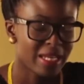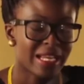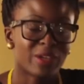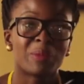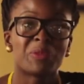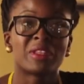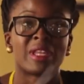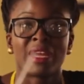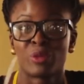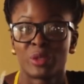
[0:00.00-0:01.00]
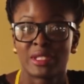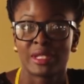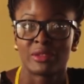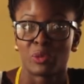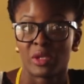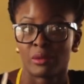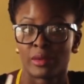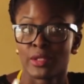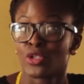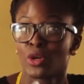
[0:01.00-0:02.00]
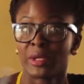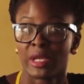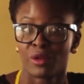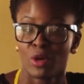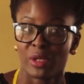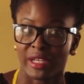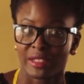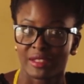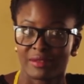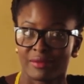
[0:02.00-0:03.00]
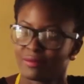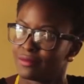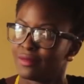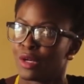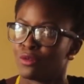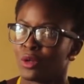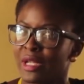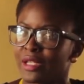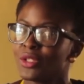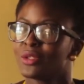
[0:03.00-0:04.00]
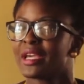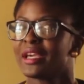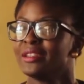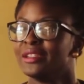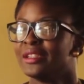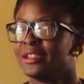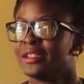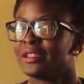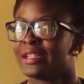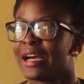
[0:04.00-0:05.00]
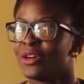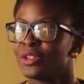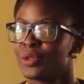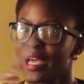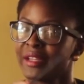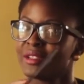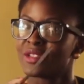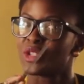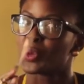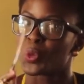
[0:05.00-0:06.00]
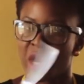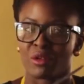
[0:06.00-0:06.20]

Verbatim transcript: Now, something that everyone said to me was, go and get a Rolex. A Rolex, you say? Now, Ugandans don't